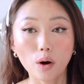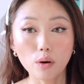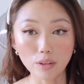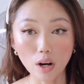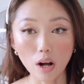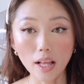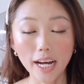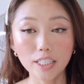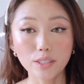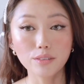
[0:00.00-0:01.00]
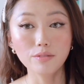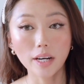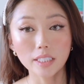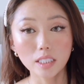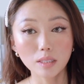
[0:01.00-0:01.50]
overall, I do
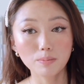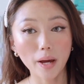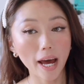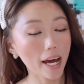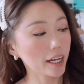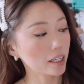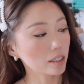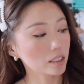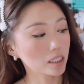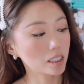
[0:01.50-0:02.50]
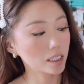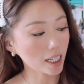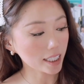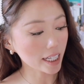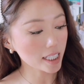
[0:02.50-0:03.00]
find this bag
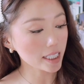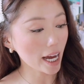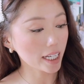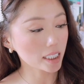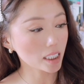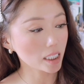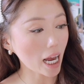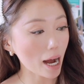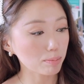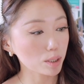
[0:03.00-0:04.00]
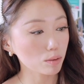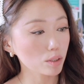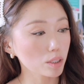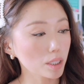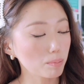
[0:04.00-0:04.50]
stunning and is
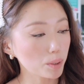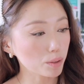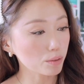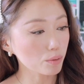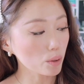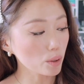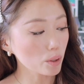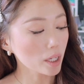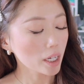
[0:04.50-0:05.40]
absolutely beautiful.